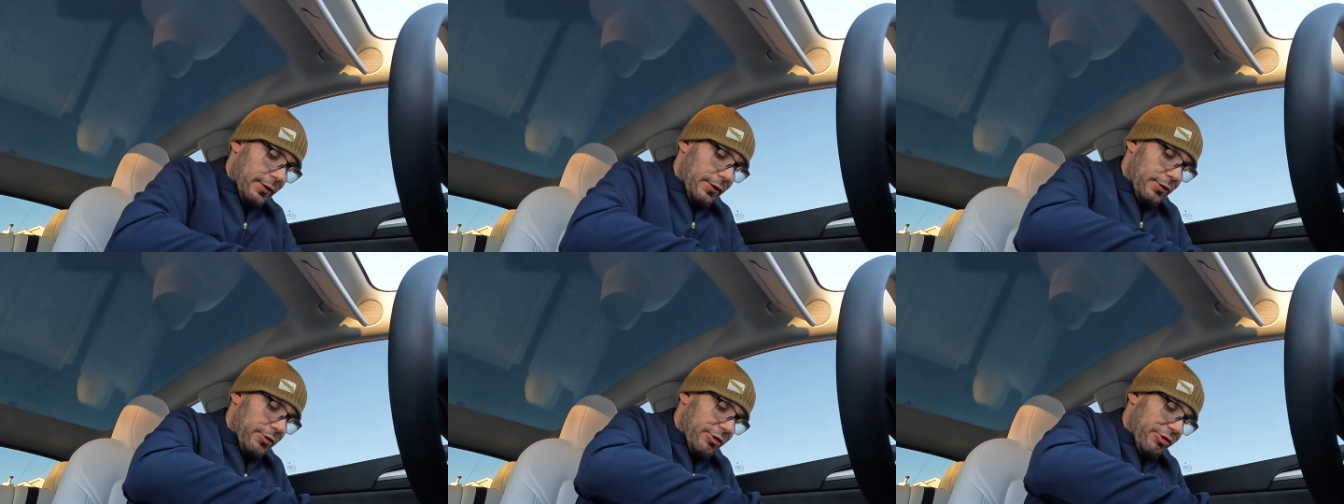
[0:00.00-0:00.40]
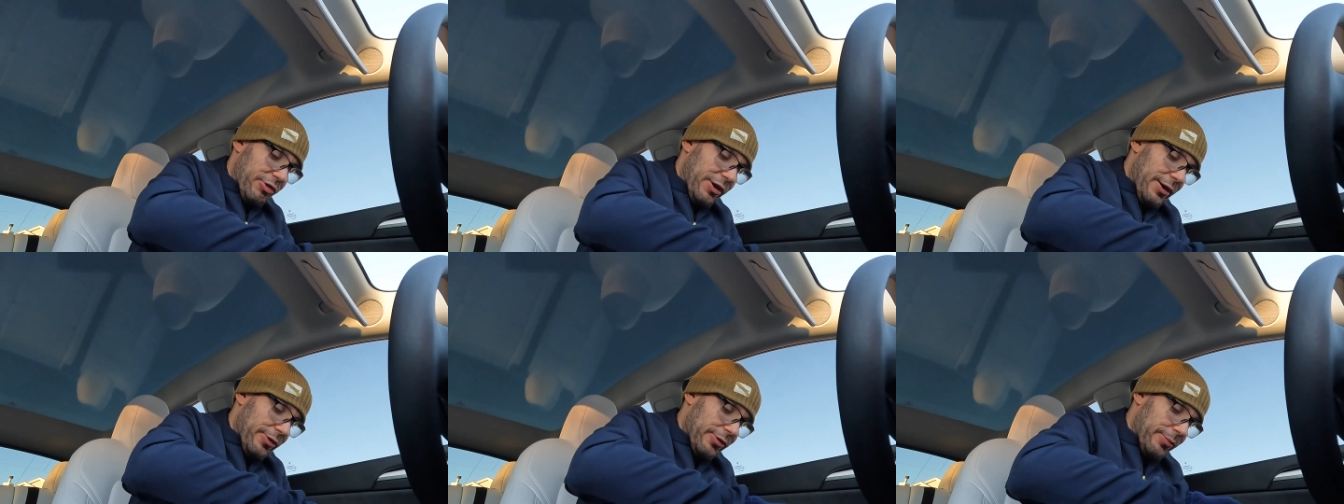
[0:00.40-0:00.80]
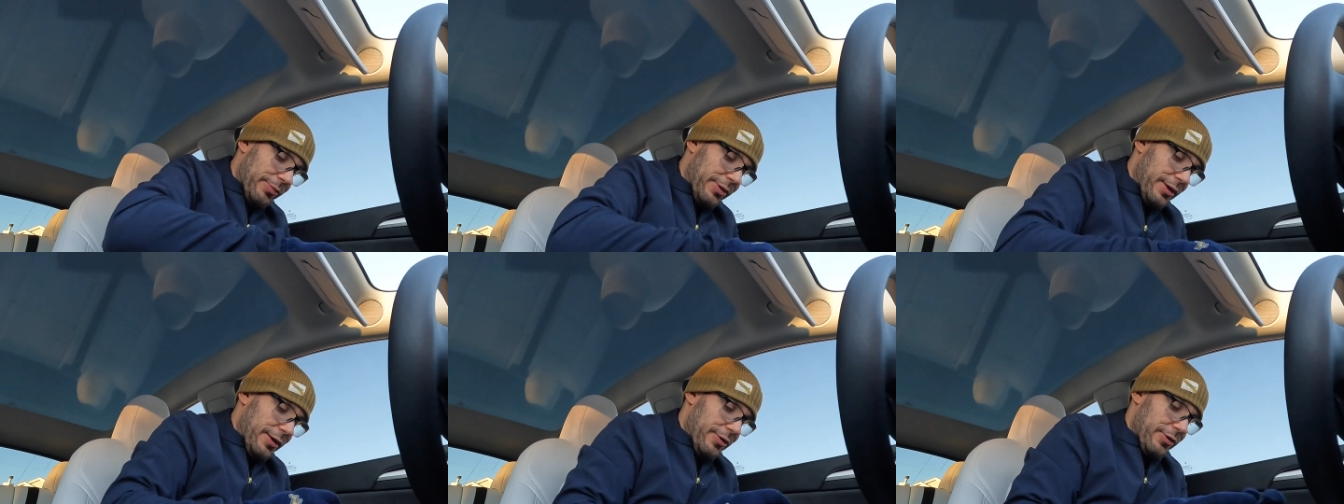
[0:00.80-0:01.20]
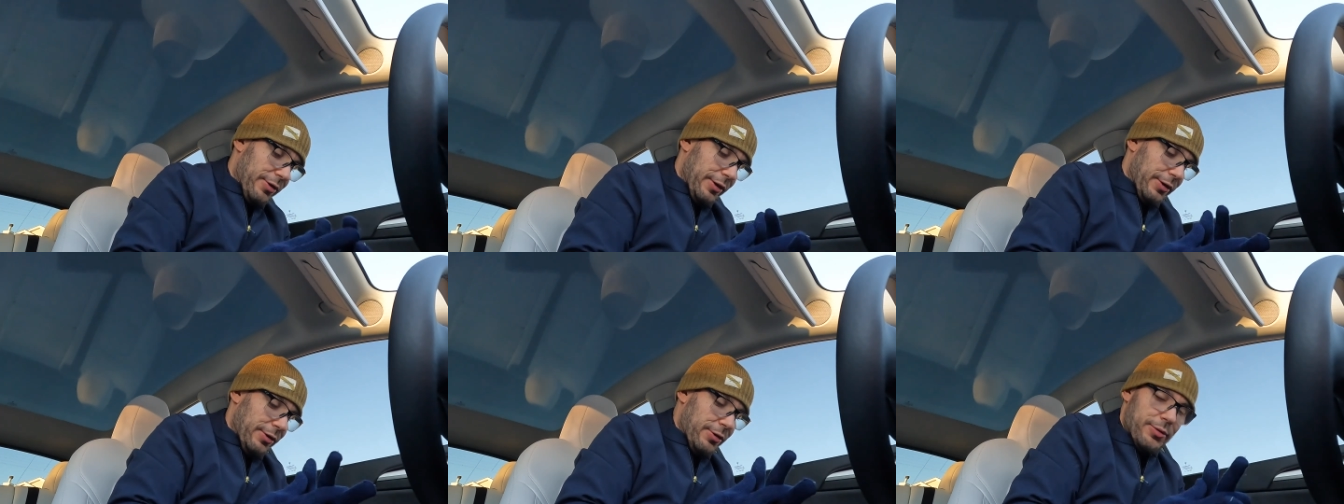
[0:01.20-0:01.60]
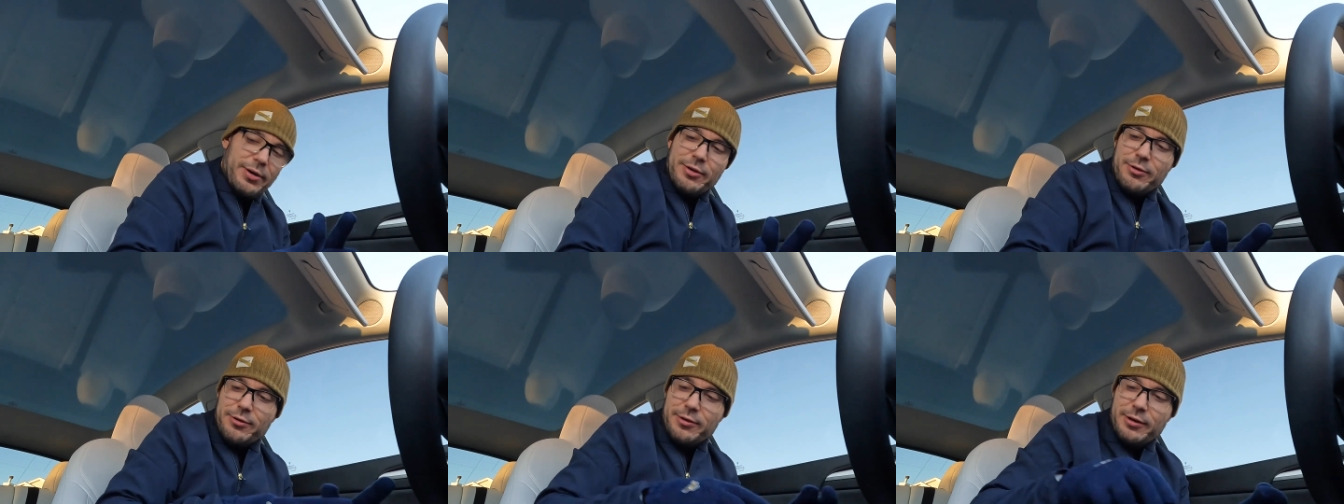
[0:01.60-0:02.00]
You try some things, you're like, you know,
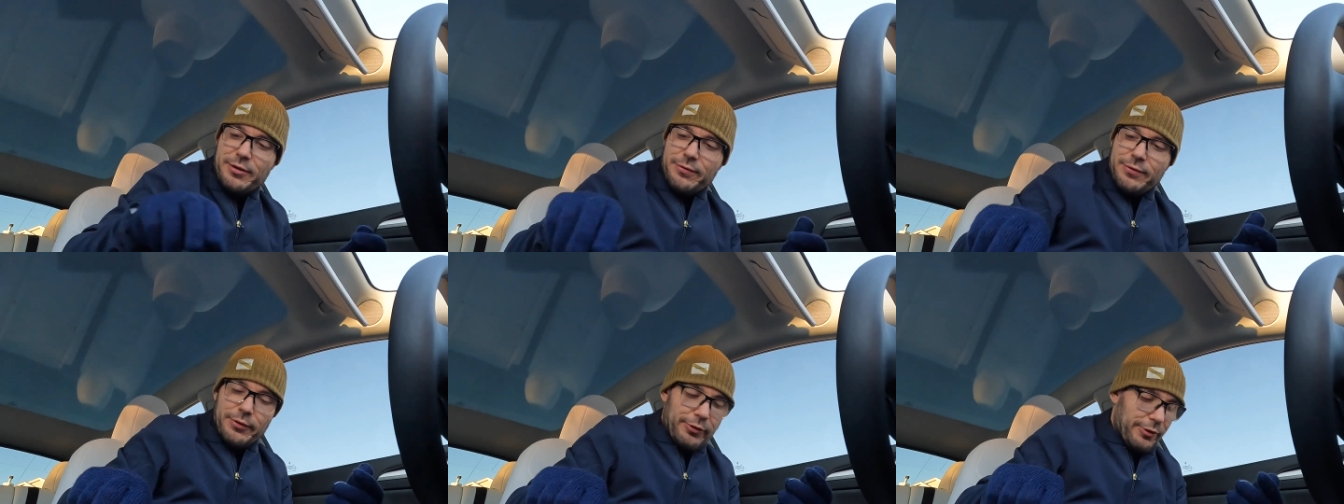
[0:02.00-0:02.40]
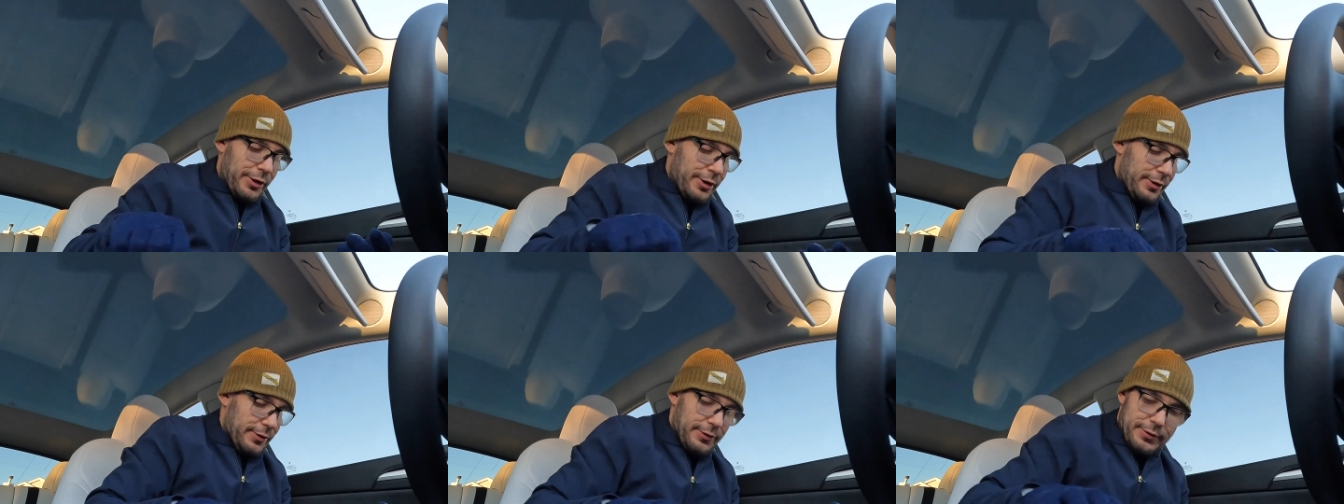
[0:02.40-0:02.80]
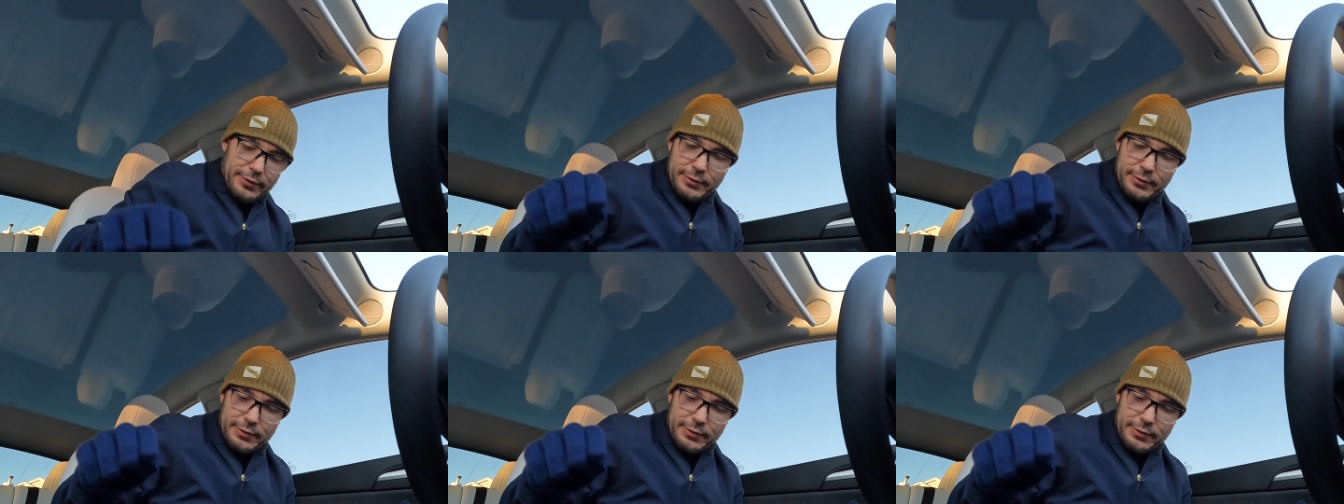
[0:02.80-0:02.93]
that just didn't feel right.